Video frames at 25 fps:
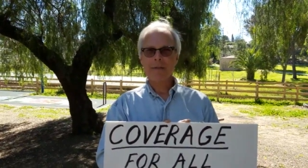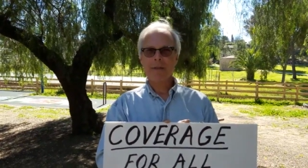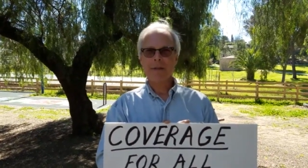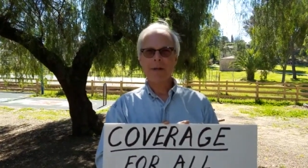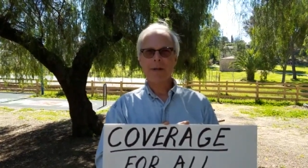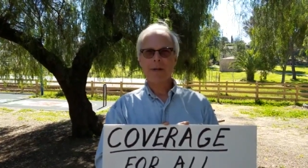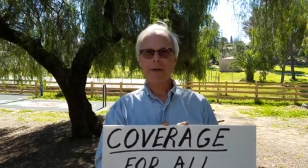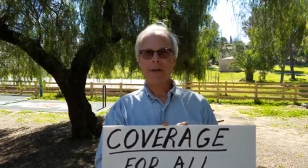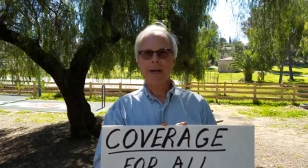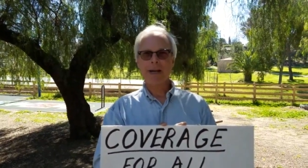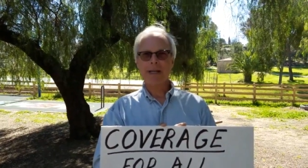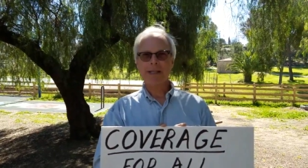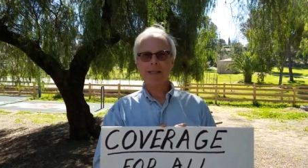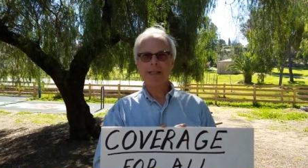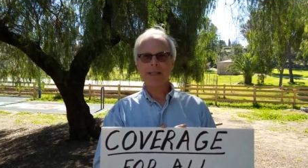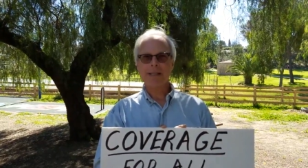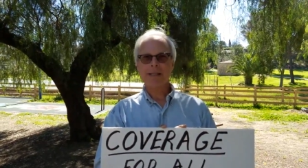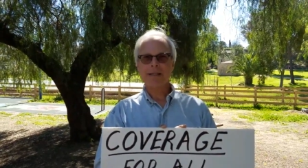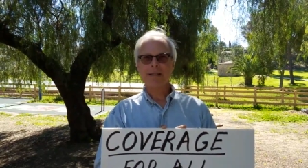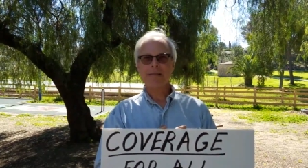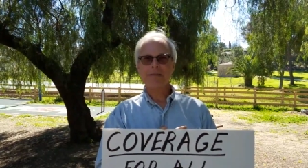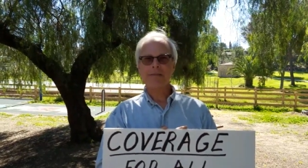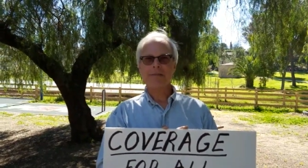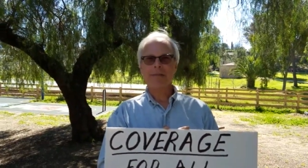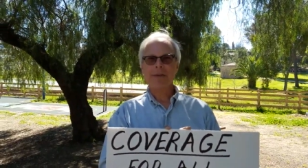your
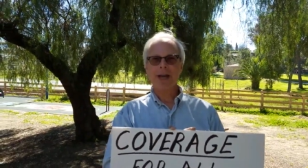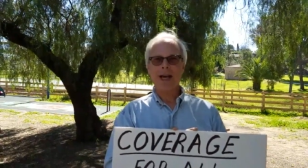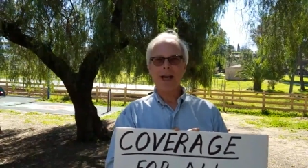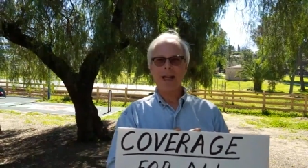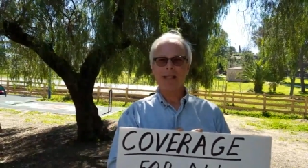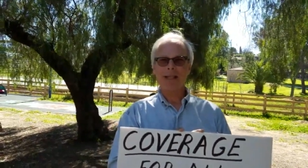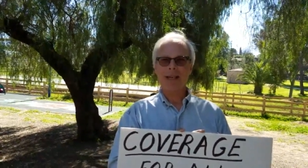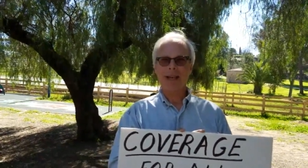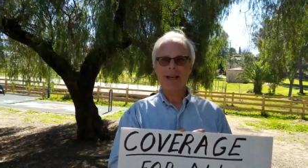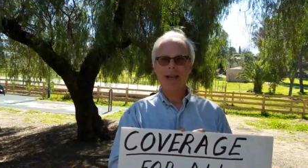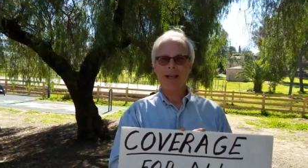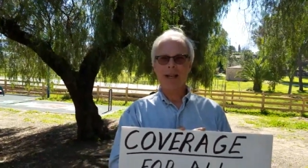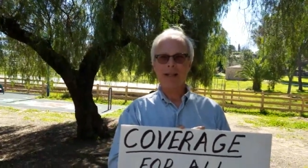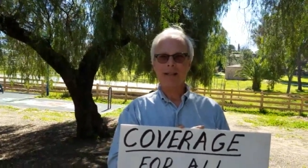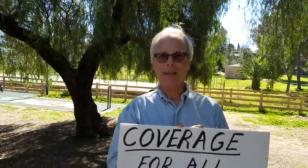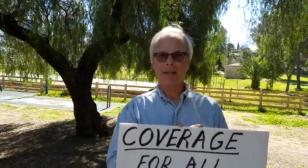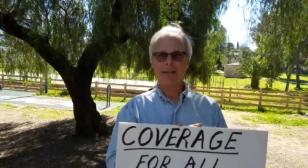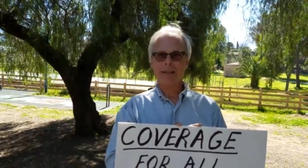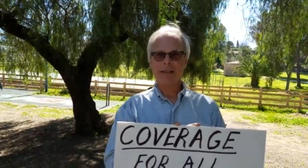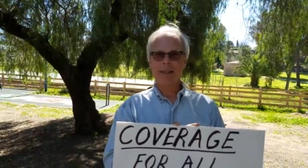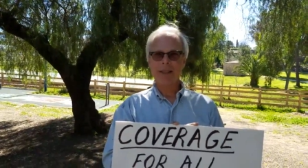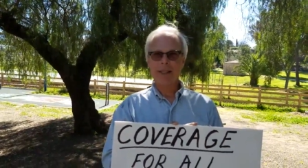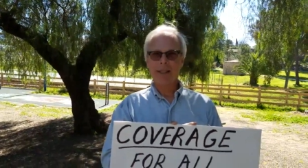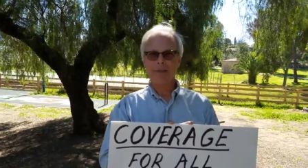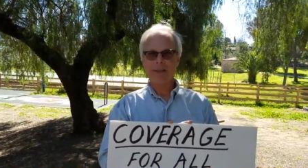idea of not
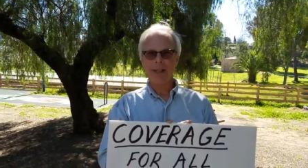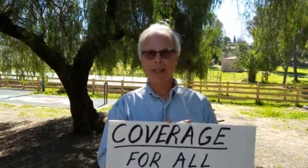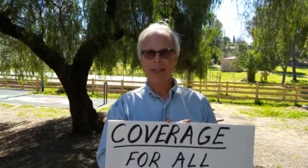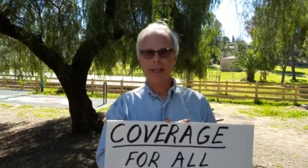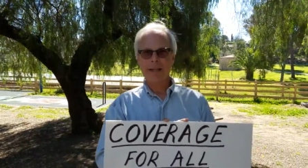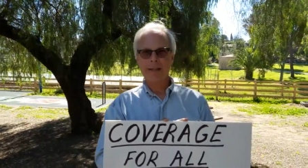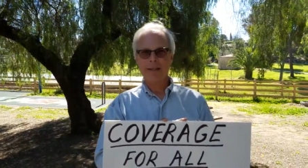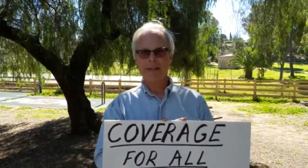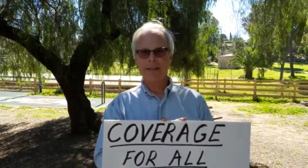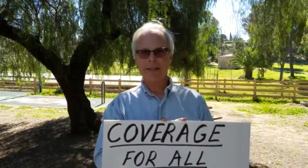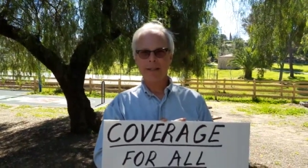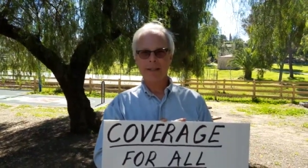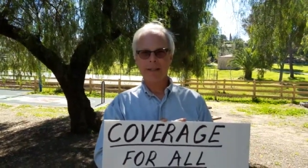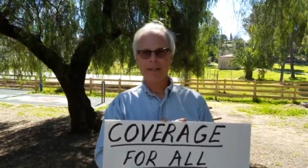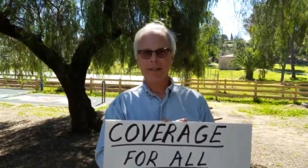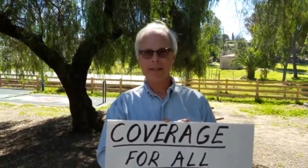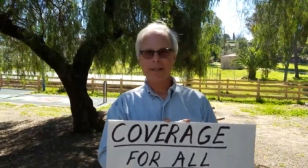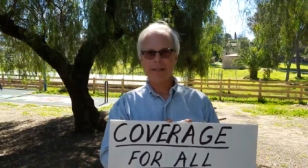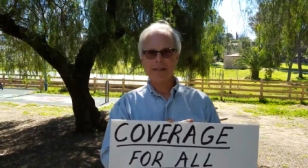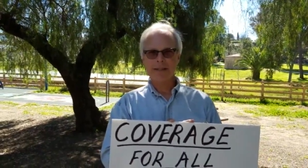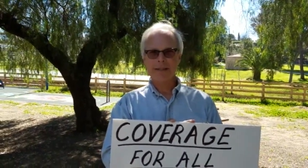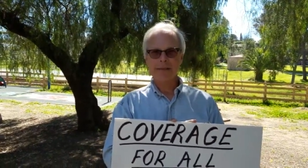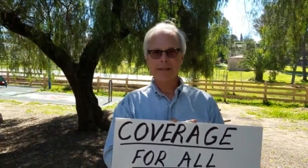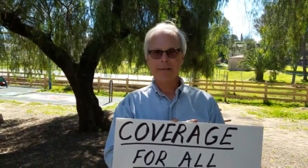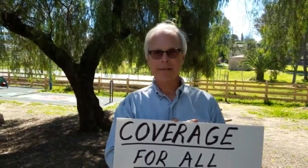giving health care
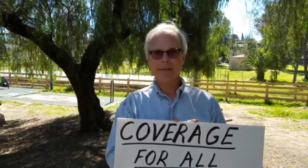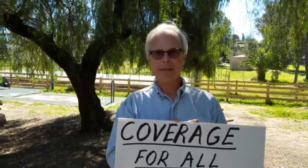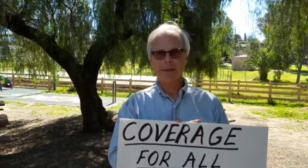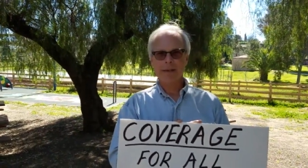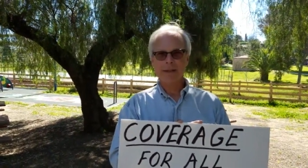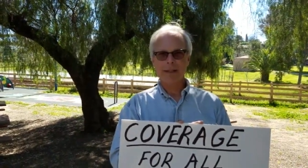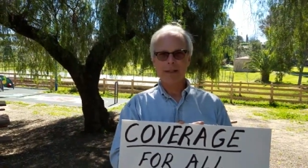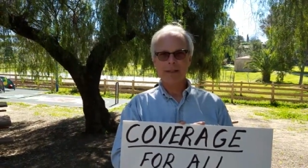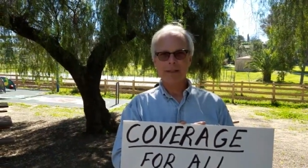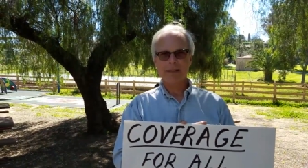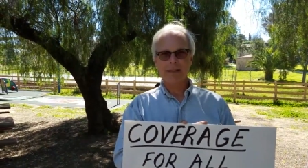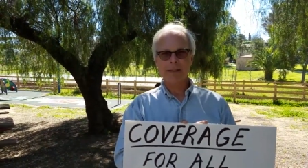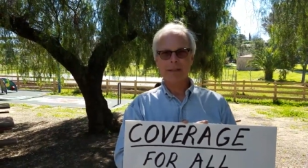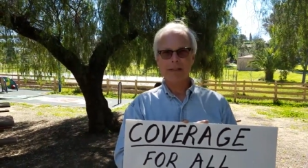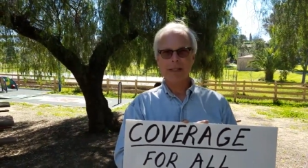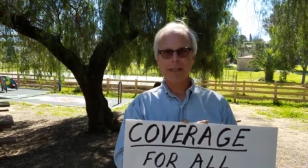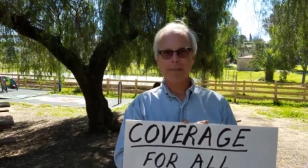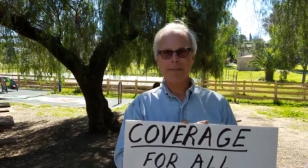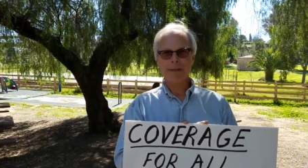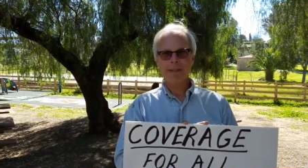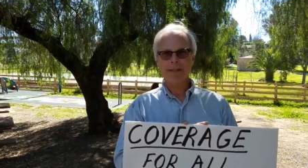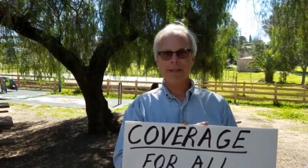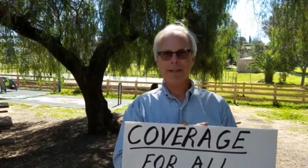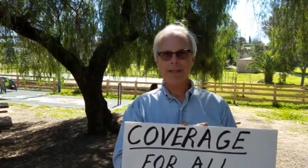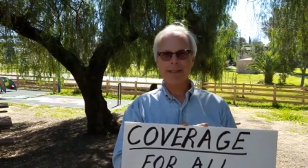to illegal
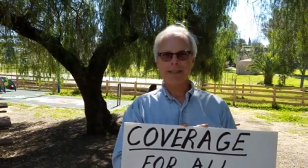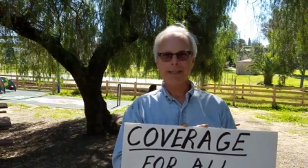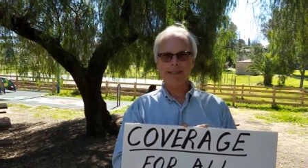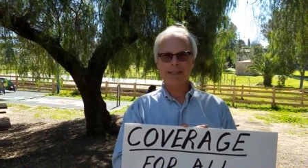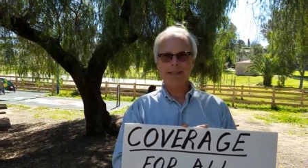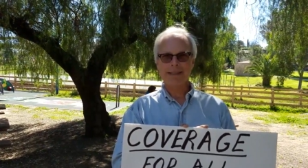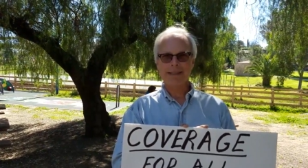immigrants